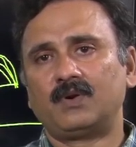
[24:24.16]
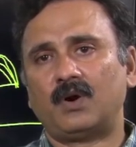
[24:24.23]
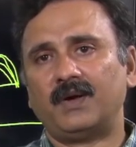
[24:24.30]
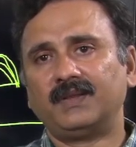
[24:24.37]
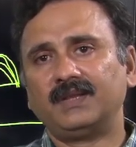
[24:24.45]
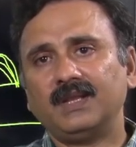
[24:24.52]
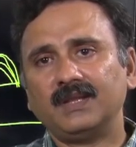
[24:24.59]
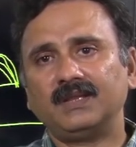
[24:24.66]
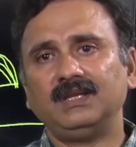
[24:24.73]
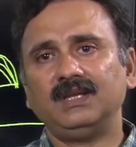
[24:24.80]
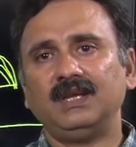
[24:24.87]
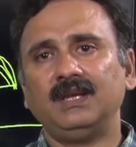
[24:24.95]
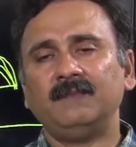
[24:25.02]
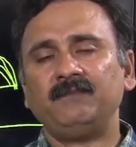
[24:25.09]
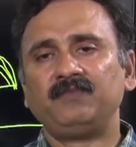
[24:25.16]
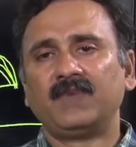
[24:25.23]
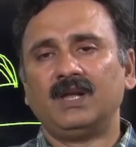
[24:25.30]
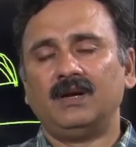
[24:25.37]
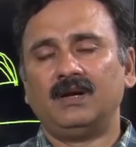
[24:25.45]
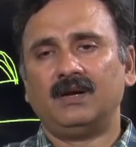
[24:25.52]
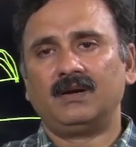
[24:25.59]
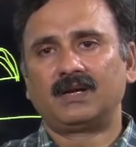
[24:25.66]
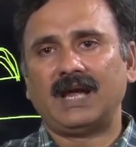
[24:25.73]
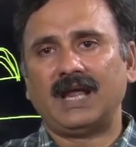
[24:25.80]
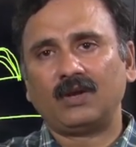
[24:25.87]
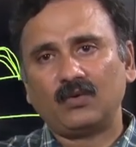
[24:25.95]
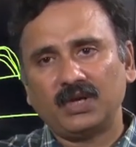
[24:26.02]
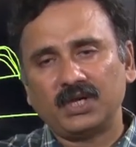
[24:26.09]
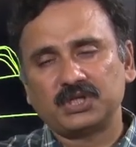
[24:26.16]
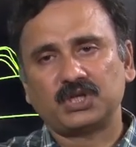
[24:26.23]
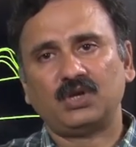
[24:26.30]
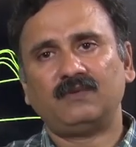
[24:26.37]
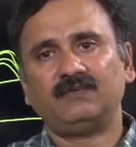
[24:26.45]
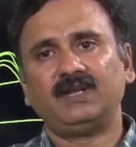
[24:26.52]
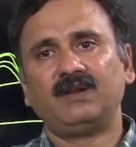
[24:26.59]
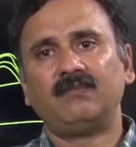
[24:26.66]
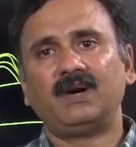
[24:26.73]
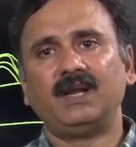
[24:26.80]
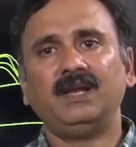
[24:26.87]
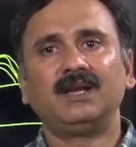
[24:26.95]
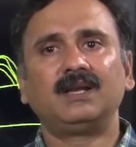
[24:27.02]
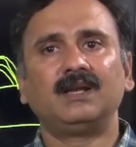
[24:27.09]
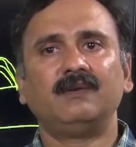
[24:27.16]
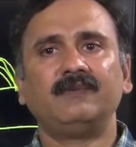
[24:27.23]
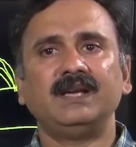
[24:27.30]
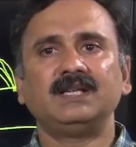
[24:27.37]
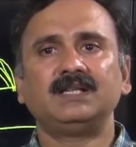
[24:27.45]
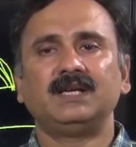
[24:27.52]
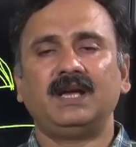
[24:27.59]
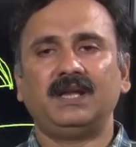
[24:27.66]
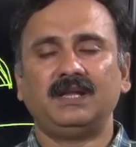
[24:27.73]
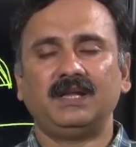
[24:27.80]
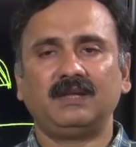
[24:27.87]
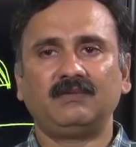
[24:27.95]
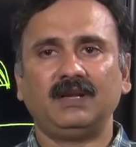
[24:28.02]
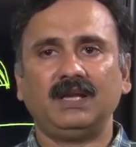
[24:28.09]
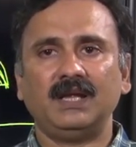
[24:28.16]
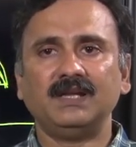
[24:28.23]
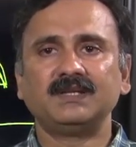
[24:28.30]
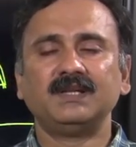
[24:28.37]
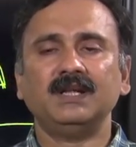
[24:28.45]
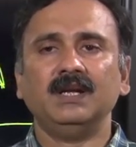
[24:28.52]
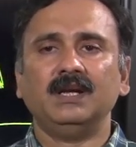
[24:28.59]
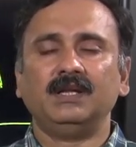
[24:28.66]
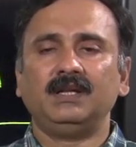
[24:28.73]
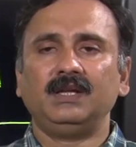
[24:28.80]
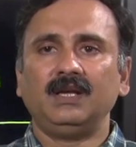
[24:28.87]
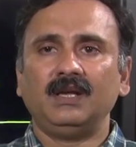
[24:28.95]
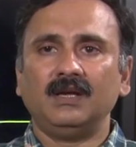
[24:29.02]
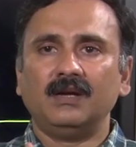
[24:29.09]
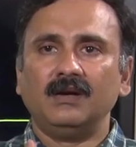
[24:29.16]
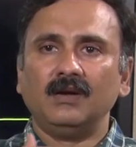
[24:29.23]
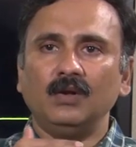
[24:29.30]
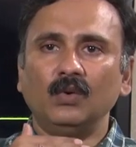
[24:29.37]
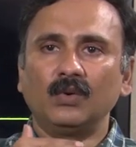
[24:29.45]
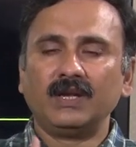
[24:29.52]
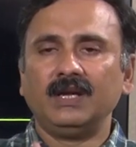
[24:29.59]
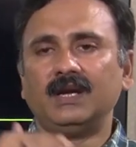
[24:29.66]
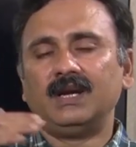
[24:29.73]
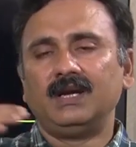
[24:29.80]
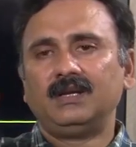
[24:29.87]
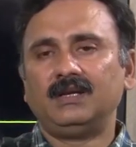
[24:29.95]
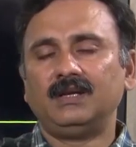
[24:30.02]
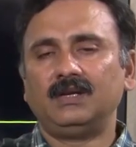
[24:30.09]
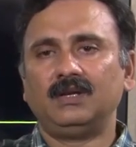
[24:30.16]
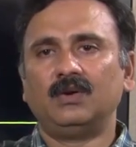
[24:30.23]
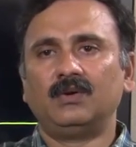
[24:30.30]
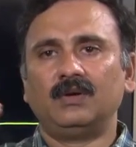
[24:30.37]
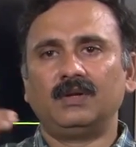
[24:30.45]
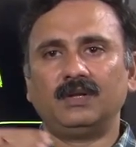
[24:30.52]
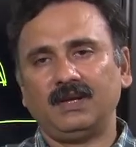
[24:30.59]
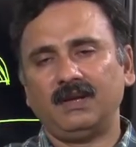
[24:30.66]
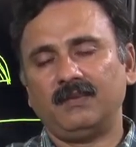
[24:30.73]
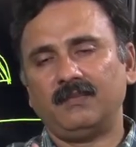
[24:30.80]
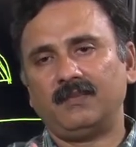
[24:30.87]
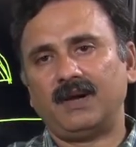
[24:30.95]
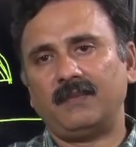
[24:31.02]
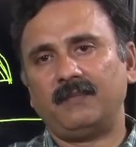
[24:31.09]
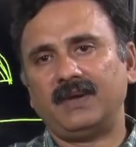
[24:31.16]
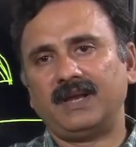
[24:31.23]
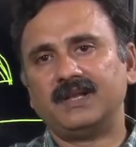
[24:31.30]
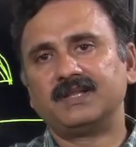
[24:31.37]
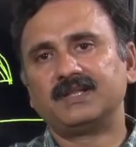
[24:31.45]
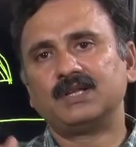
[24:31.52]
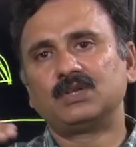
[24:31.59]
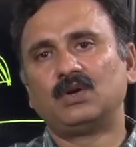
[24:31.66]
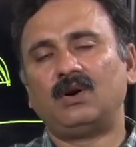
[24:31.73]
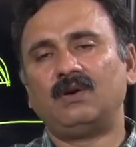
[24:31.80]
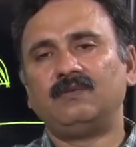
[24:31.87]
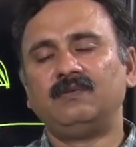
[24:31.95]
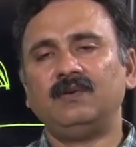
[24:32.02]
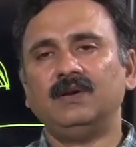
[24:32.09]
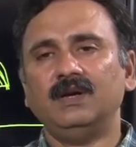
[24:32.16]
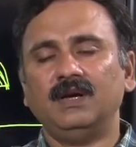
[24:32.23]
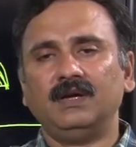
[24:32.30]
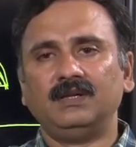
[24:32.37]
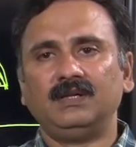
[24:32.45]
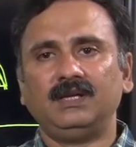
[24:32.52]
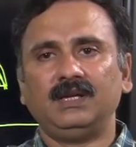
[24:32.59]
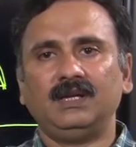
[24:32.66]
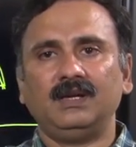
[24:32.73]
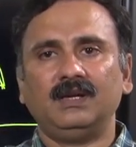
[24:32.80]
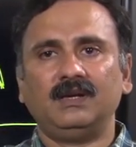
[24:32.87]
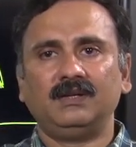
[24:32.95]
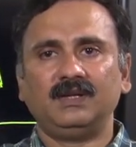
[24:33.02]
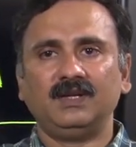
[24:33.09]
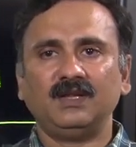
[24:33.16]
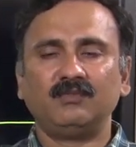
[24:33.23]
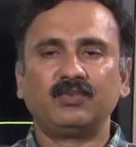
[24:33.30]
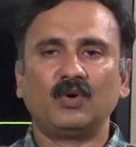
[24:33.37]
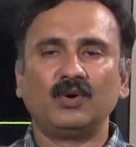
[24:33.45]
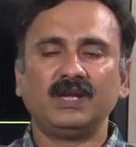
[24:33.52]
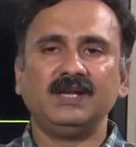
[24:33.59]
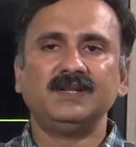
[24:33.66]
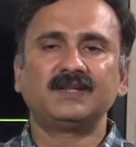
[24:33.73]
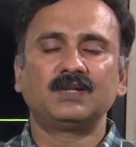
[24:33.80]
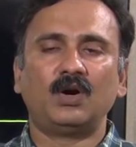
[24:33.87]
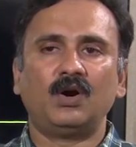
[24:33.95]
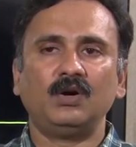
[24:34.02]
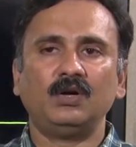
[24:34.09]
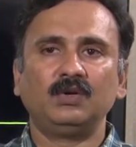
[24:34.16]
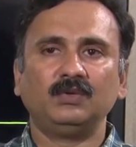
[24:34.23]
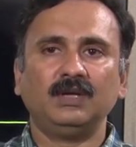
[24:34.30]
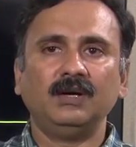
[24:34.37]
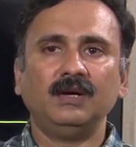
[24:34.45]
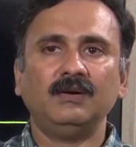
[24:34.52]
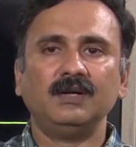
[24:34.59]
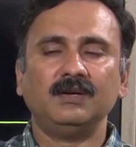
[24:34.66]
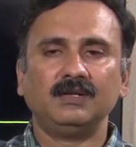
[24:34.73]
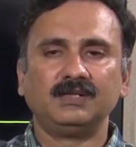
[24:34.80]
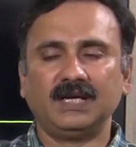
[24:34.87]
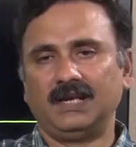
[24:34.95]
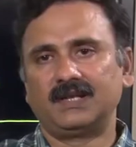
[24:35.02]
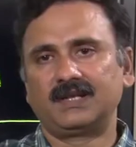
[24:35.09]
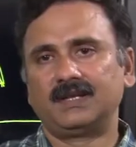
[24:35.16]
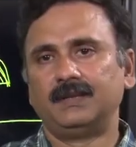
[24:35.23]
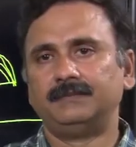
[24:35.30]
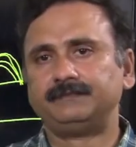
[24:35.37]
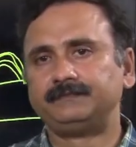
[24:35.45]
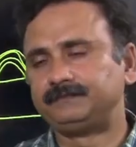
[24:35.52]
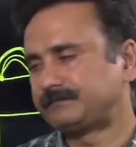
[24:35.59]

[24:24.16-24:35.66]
causes the calculation of their molecular weight, and as well as the looking at the, the appearances of the these proteins onto the gels.